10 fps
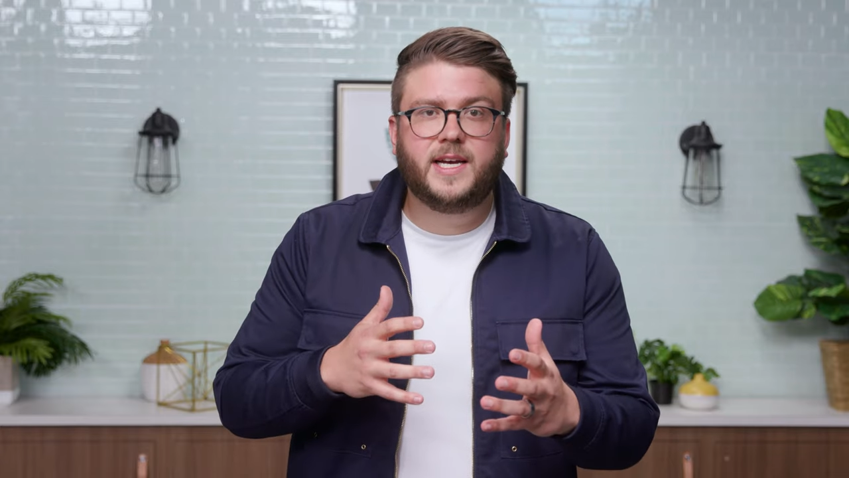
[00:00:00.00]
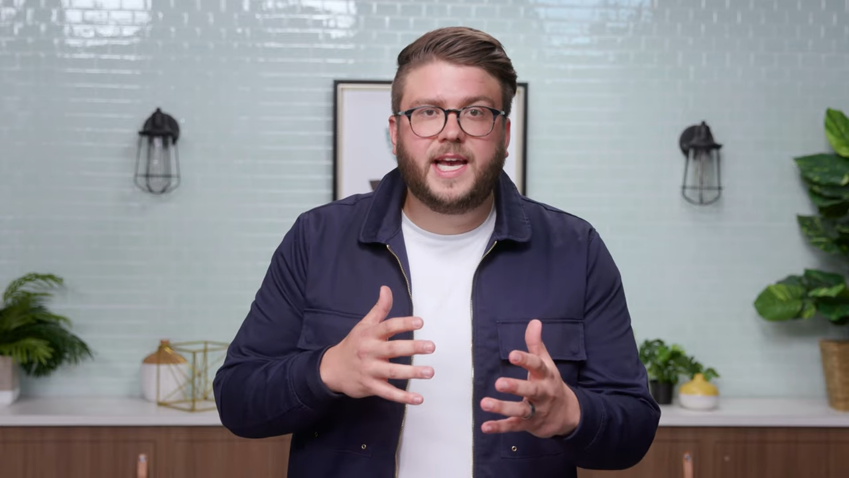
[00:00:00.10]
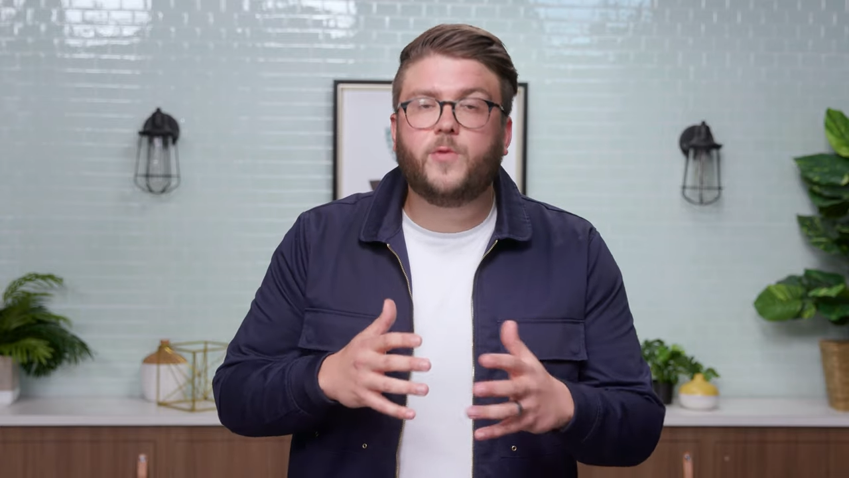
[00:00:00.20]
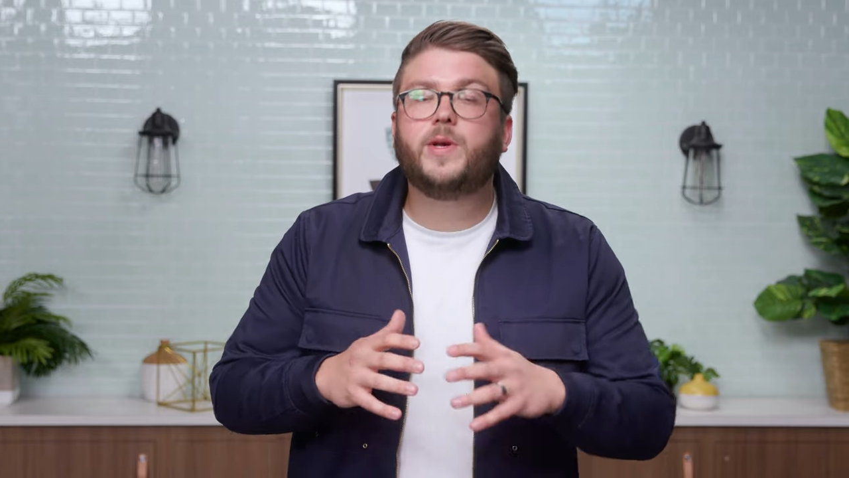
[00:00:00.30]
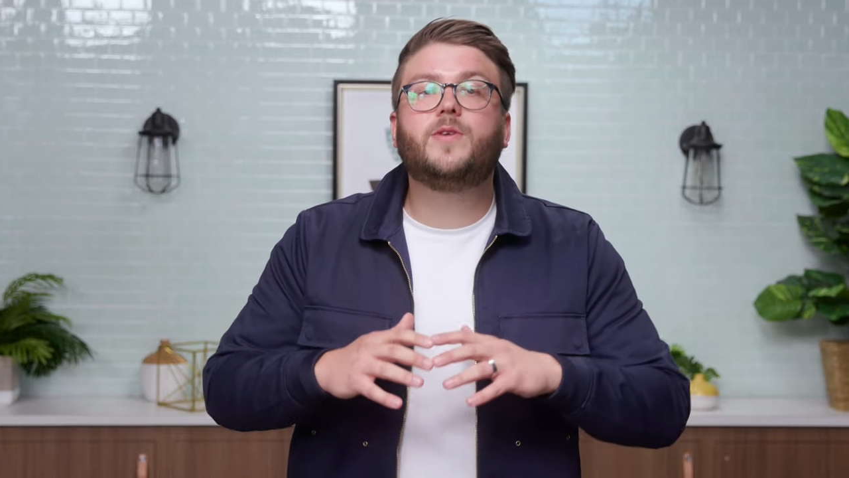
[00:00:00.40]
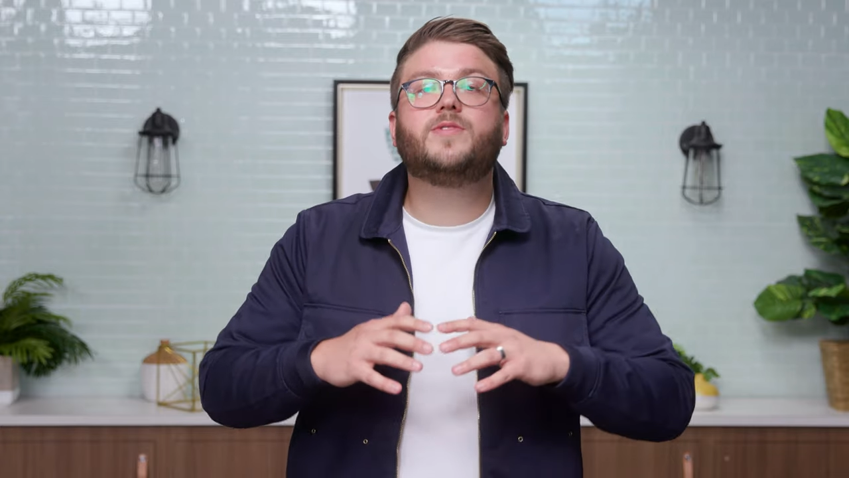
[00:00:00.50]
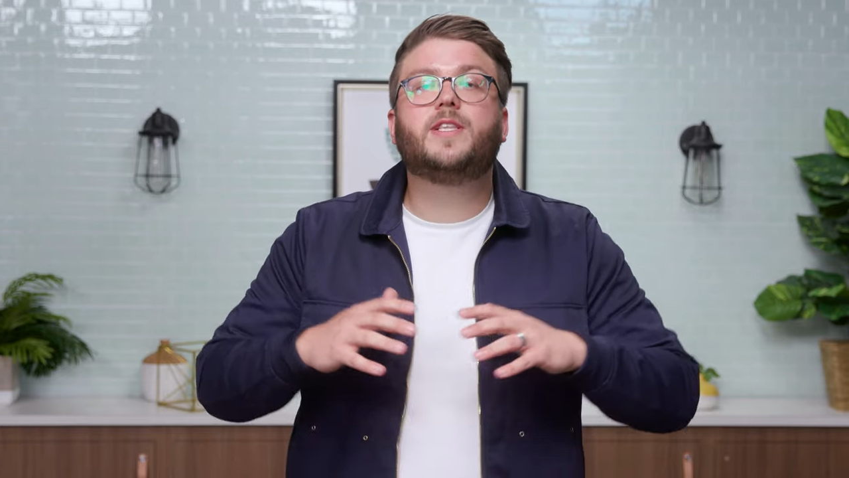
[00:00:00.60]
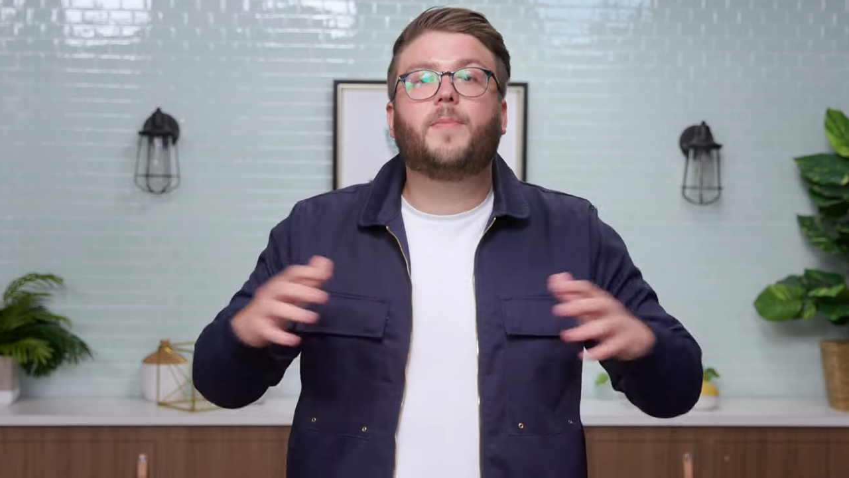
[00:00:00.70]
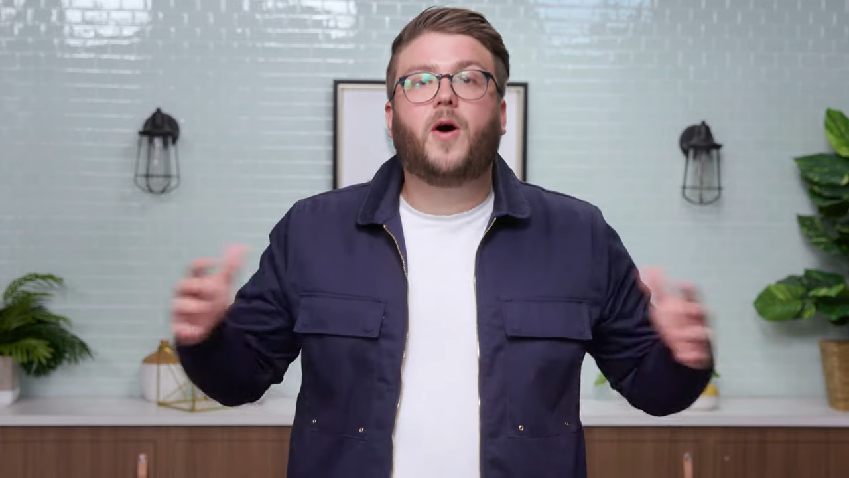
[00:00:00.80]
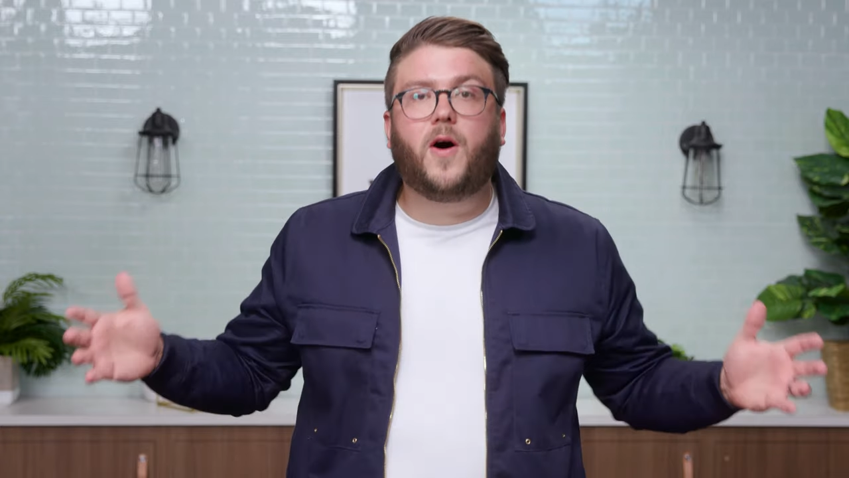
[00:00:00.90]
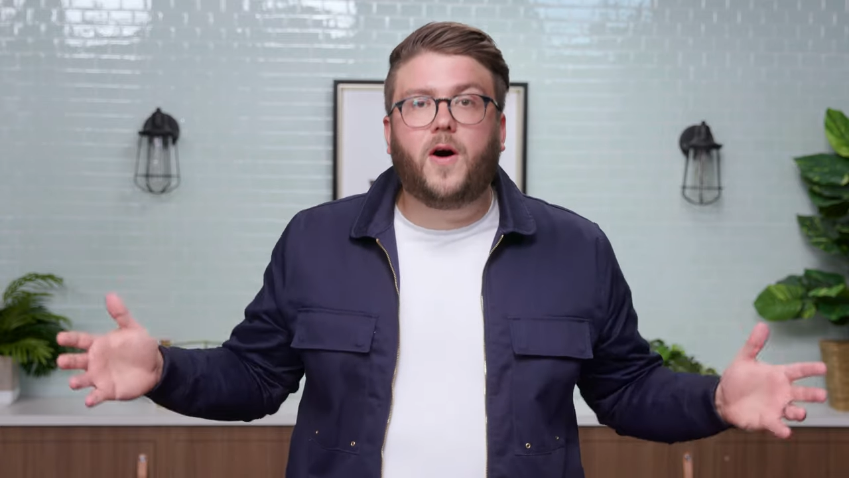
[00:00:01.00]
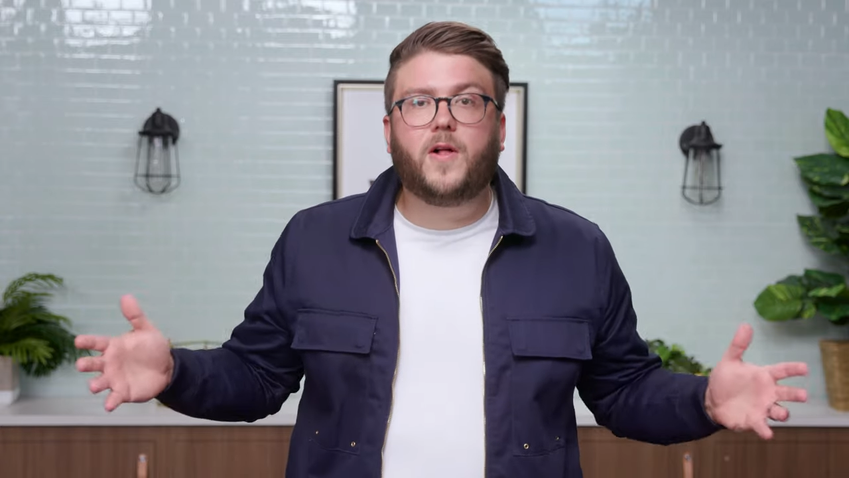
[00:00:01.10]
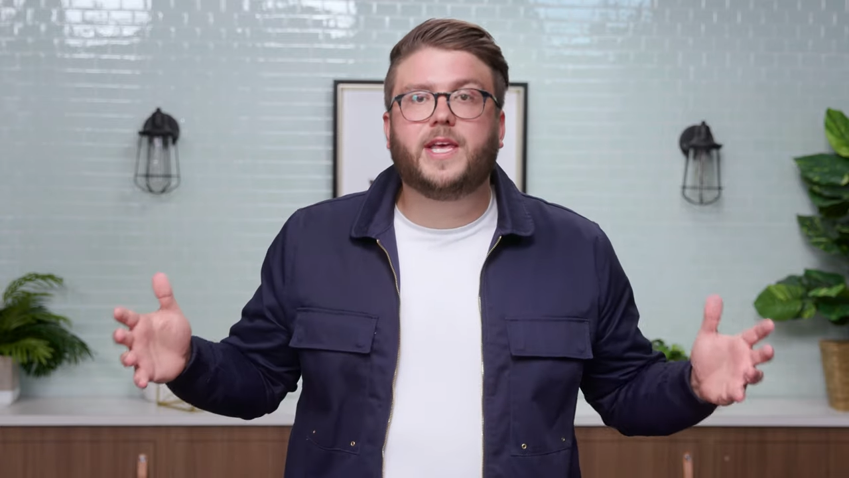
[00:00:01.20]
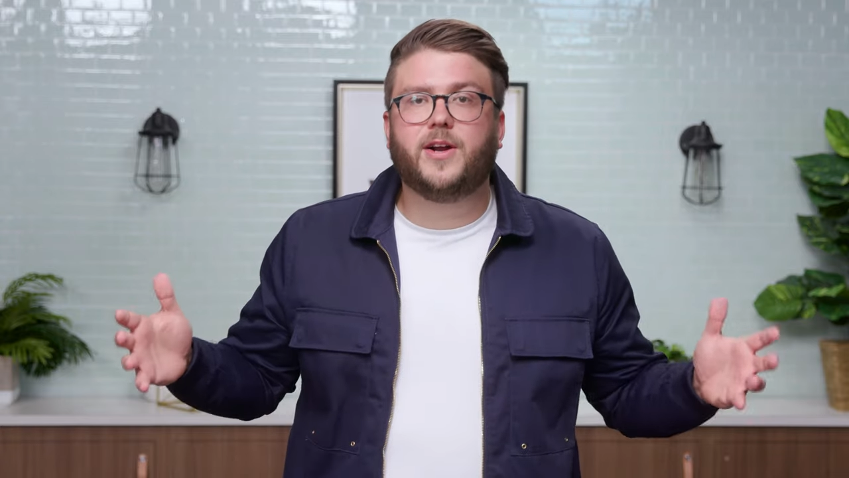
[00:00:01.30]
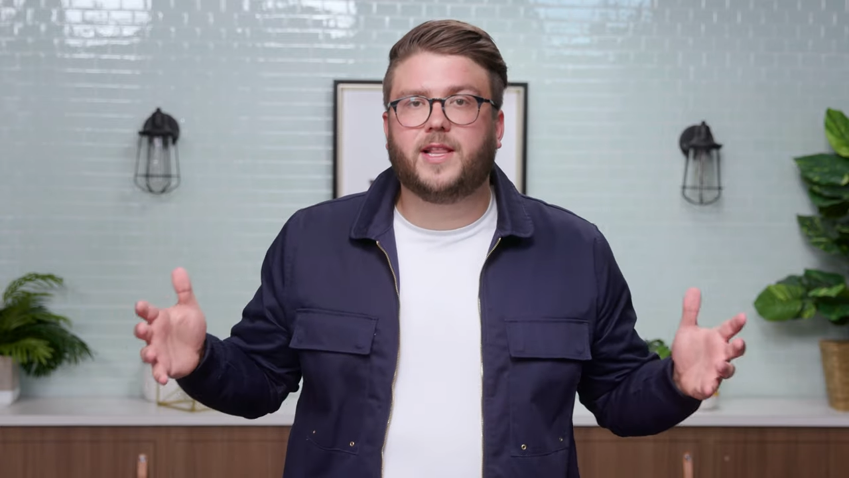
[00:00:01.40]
and we use them all here